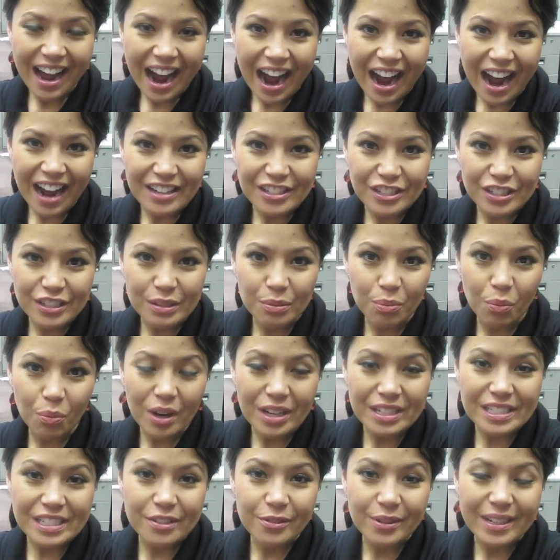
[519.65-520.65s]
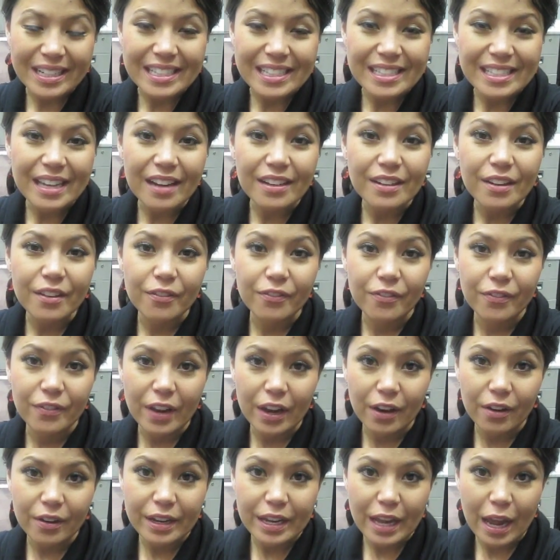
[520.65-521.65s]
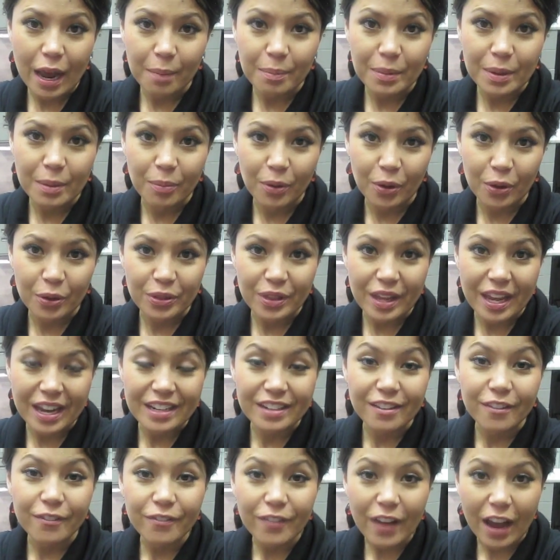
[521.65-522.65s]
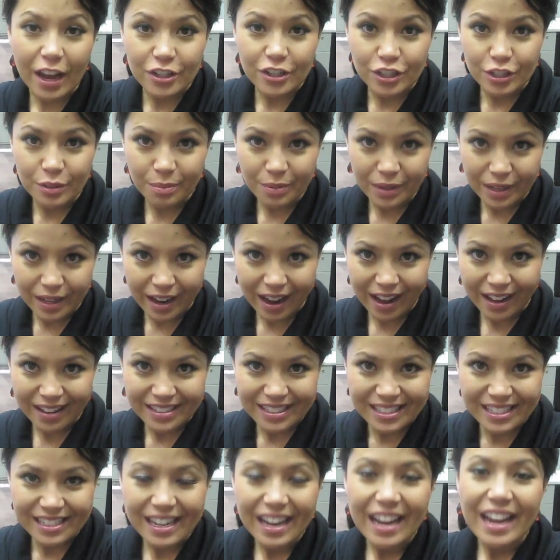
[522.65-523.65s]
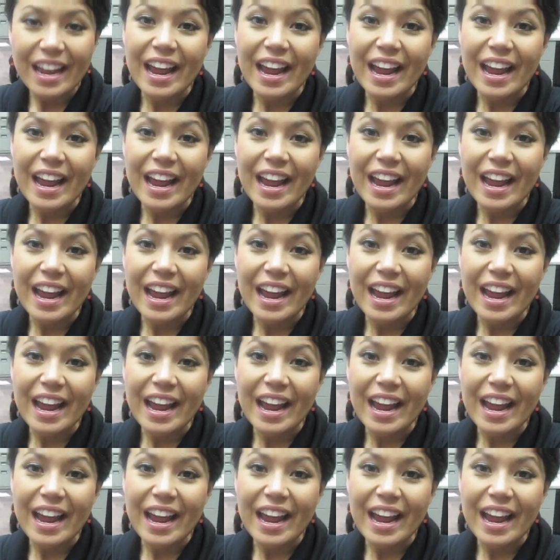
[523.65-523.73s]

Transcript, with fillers: I just want to extend a very happy birthday to Fashion B S